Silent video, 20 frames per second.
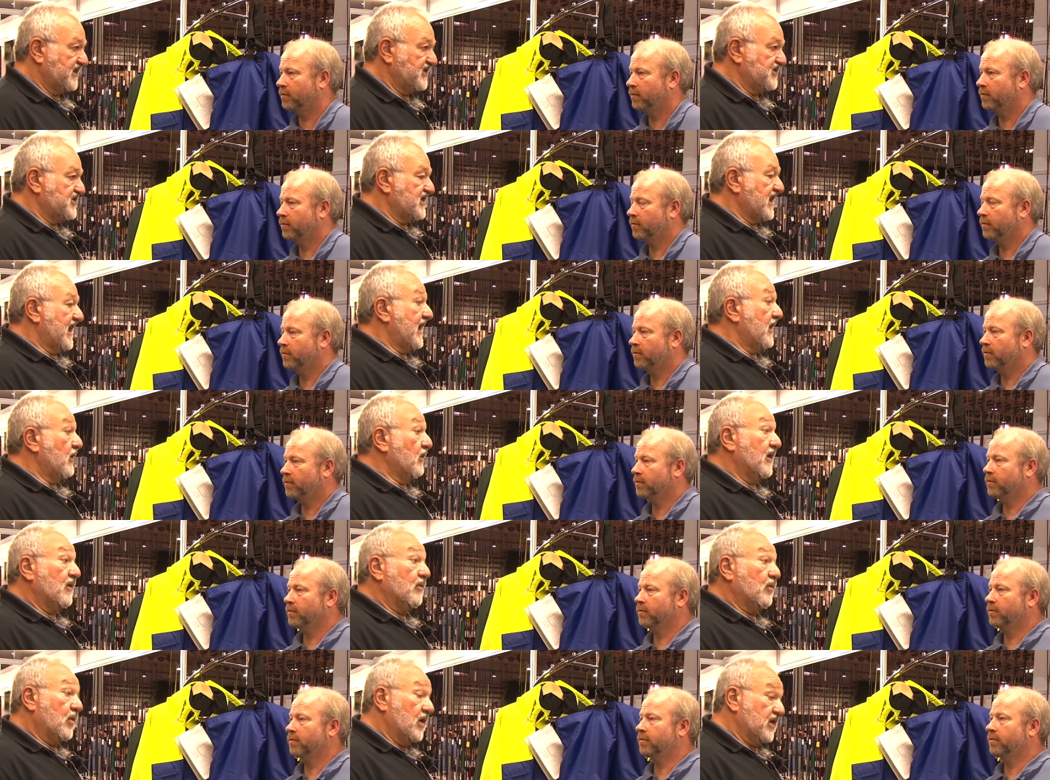Speaker 1: in saying, or
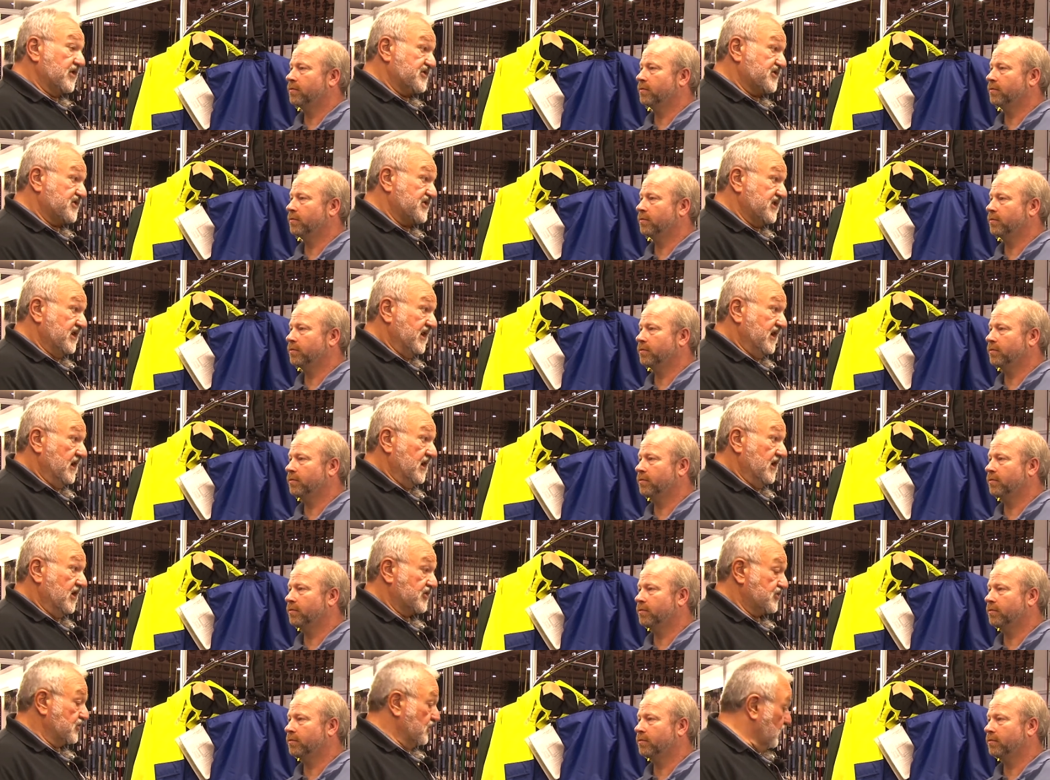it was
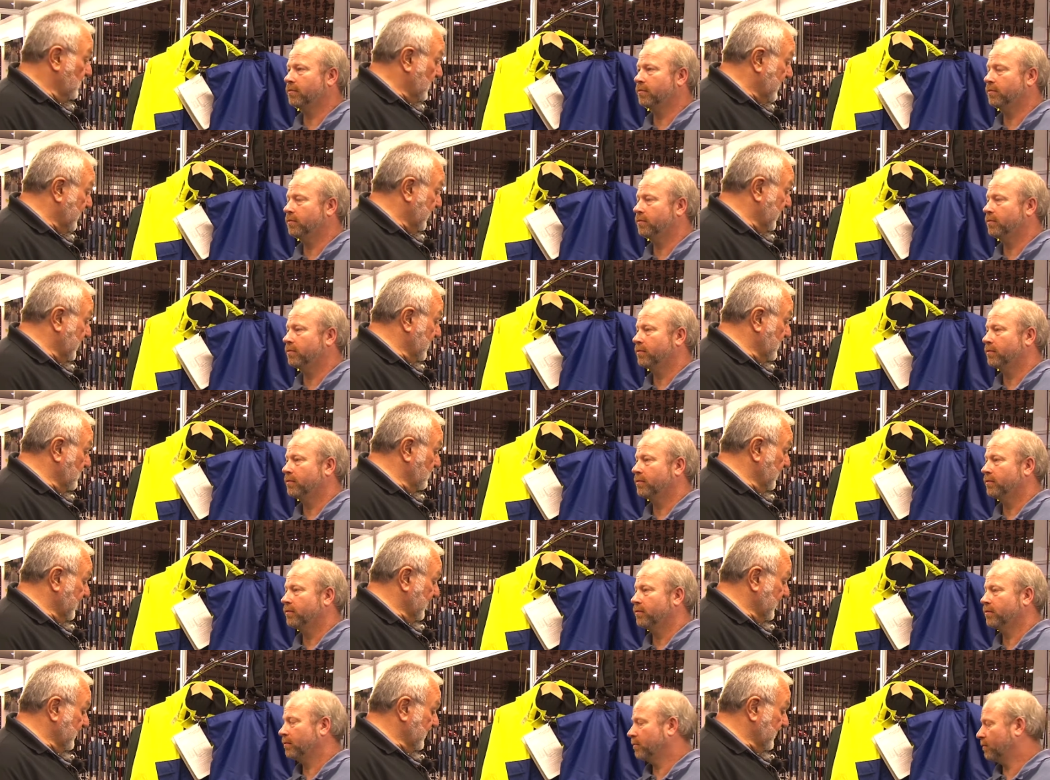a short while ago
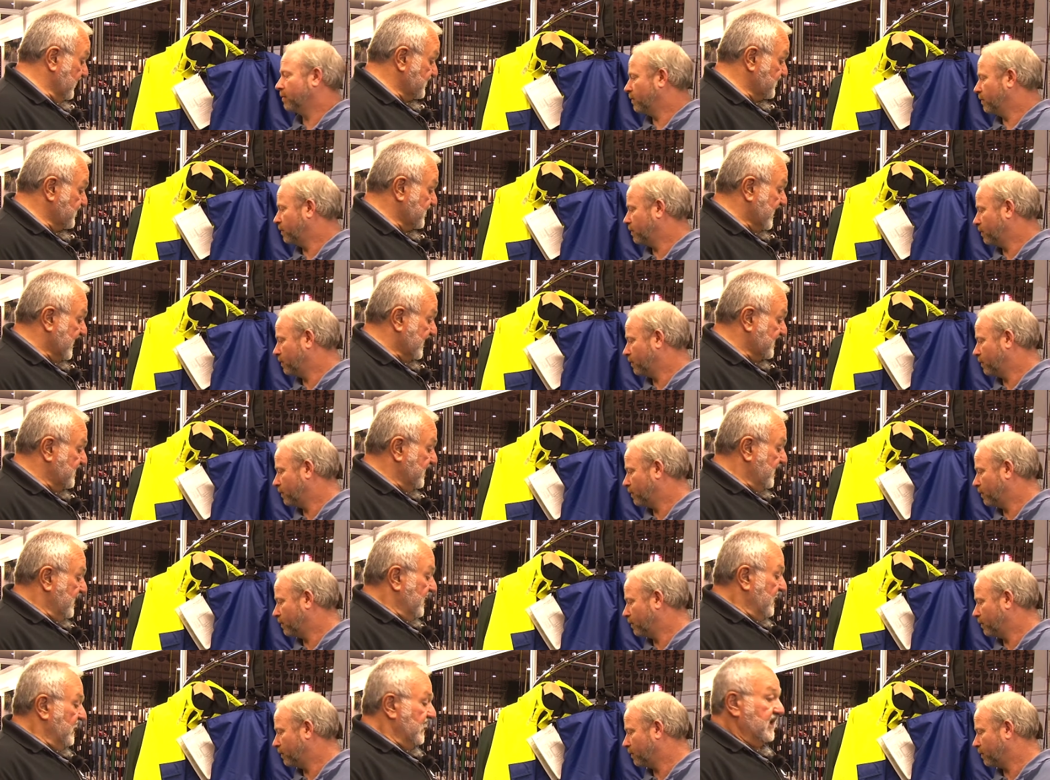when I last checked,
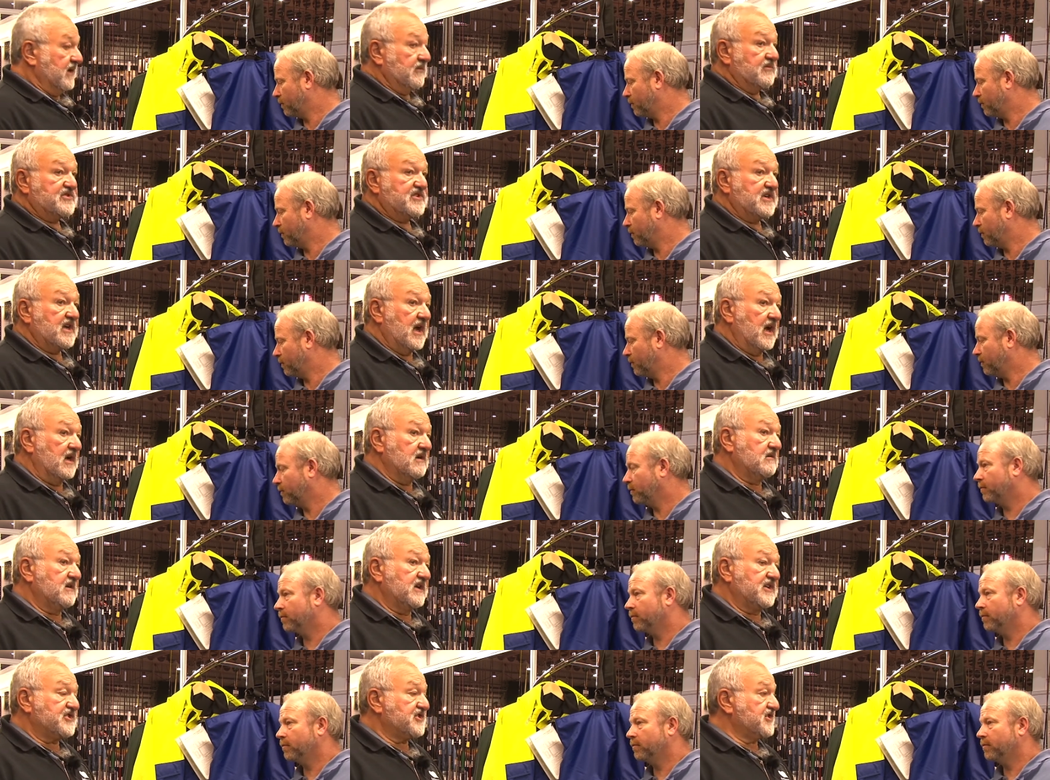it was the
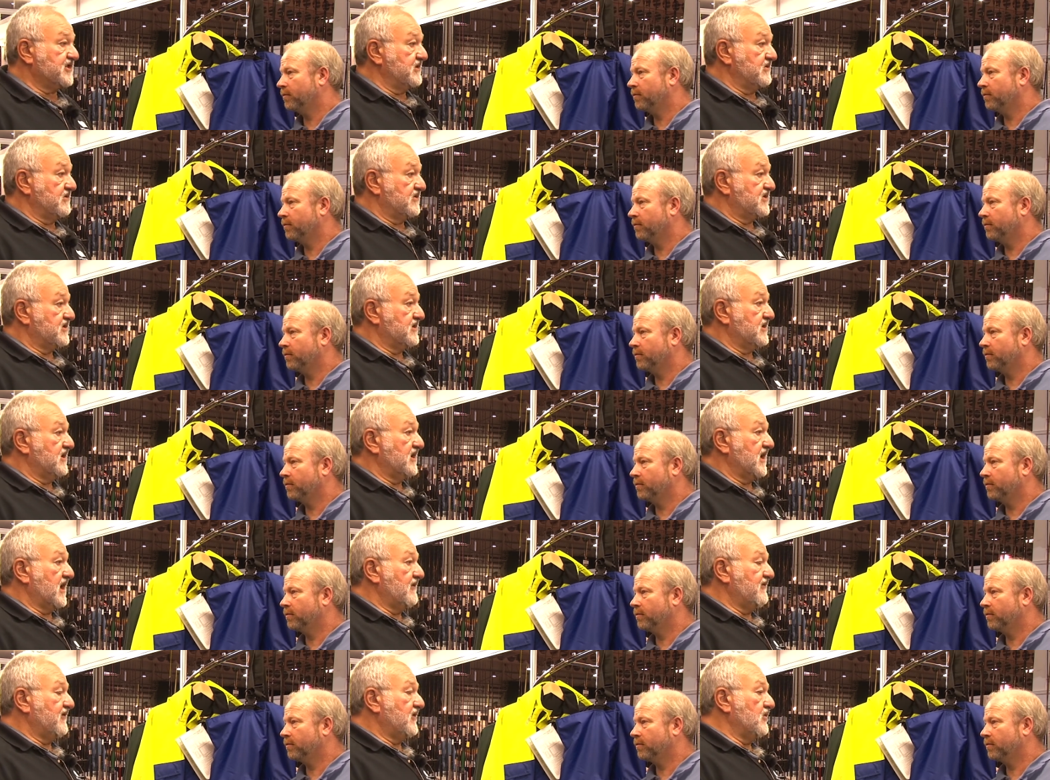only suit that
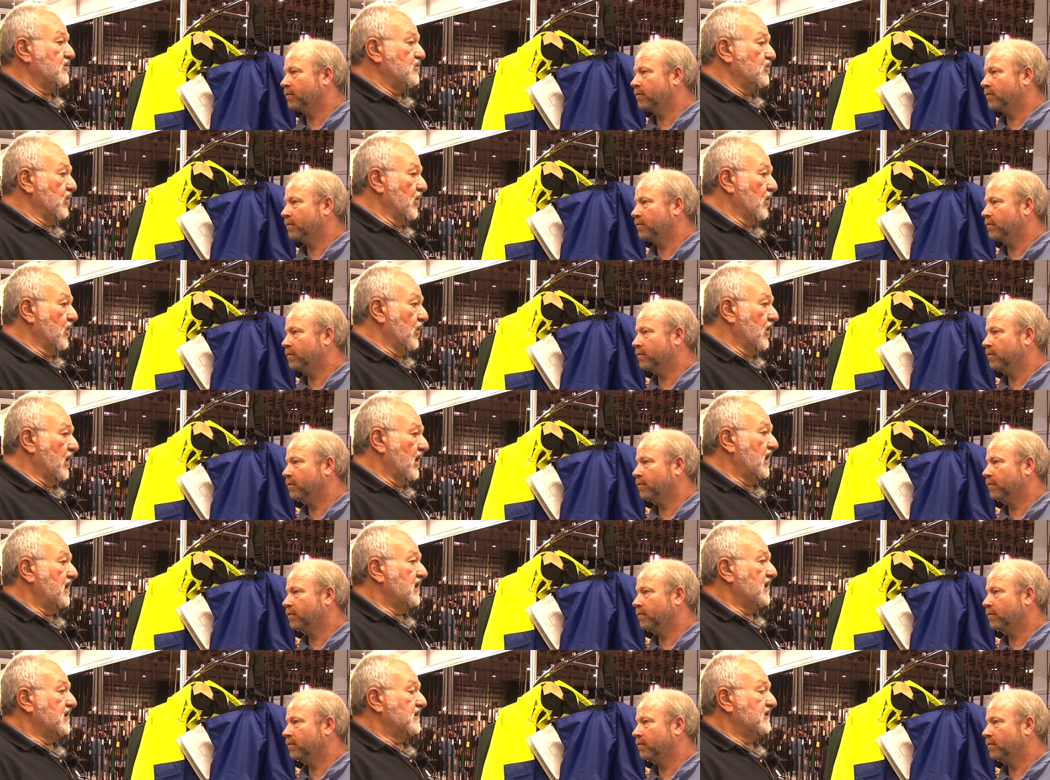if you wore
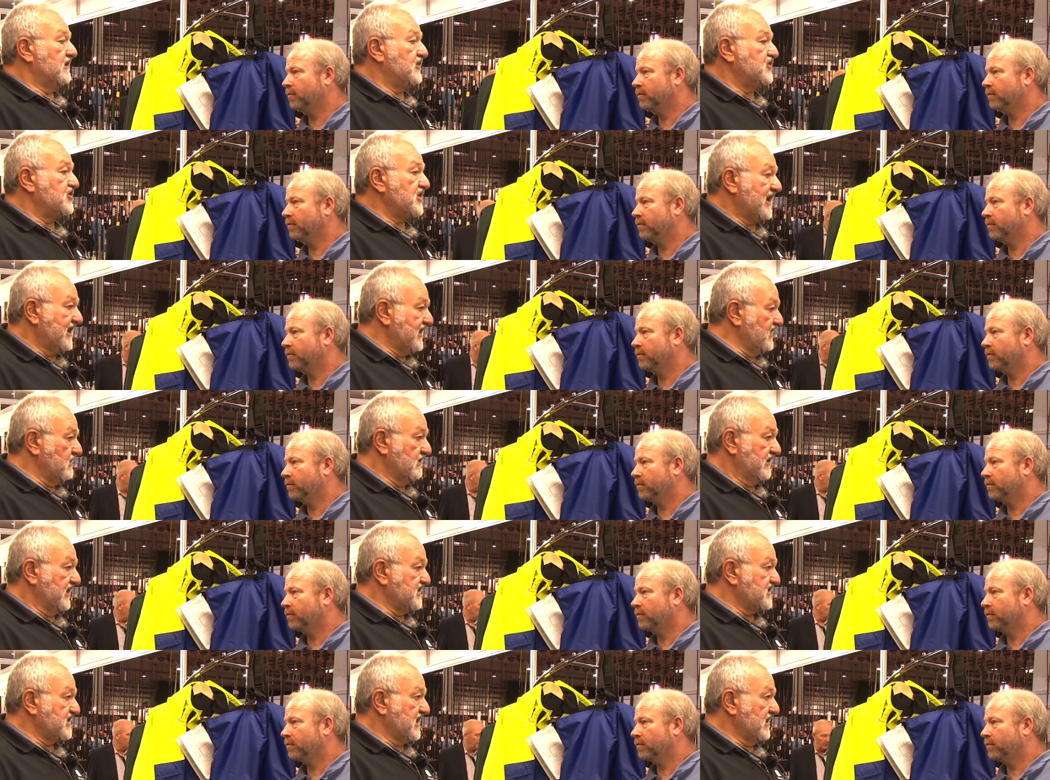the jacket on
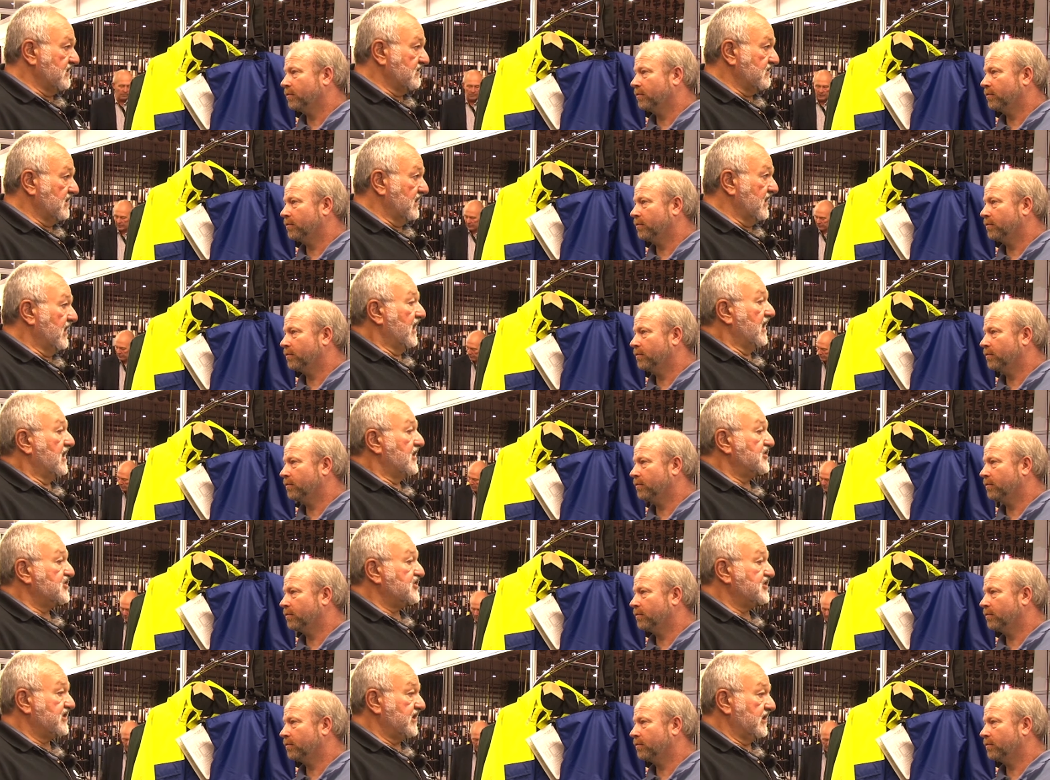its own,
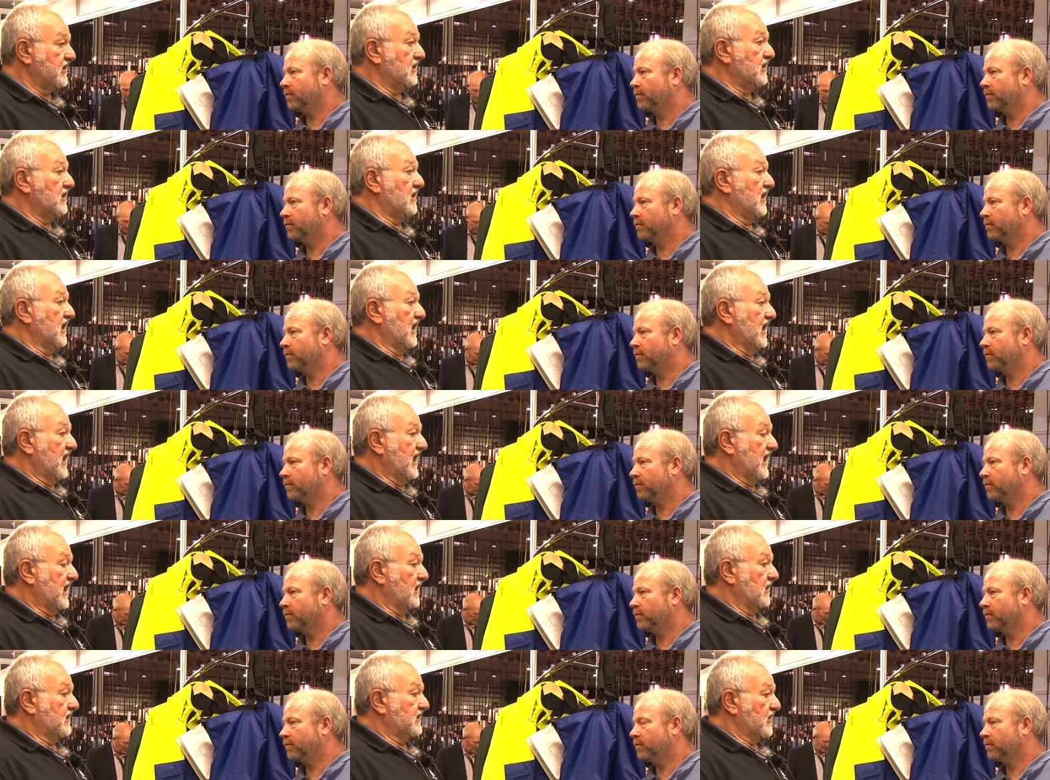still
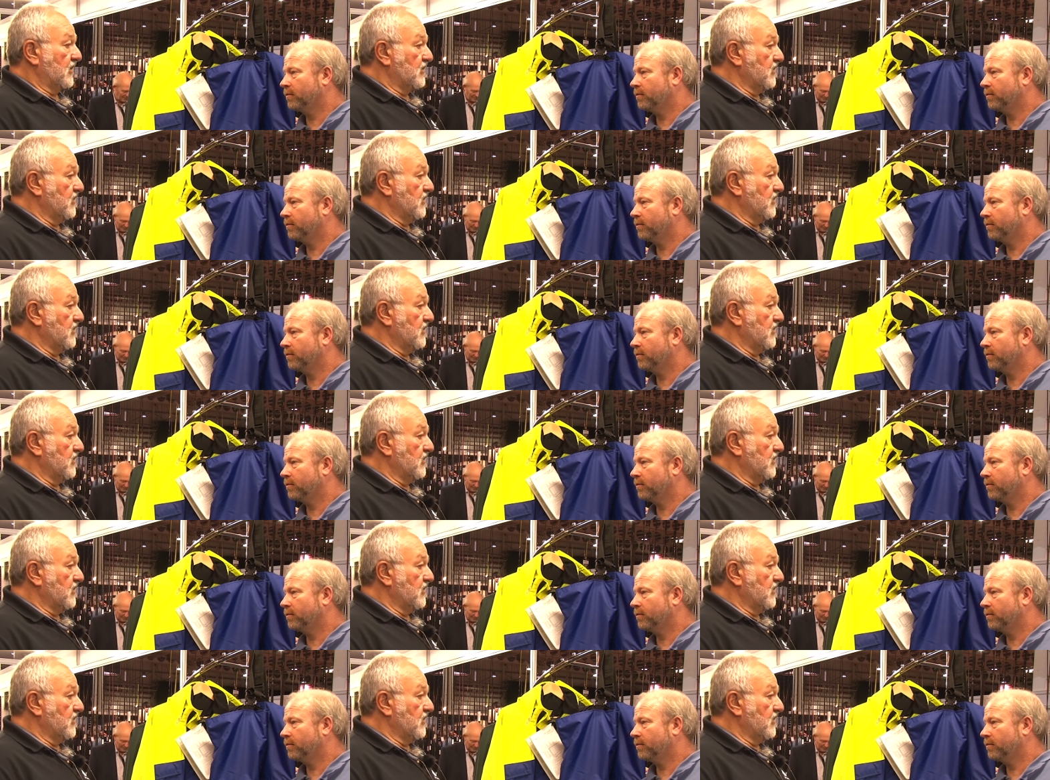held the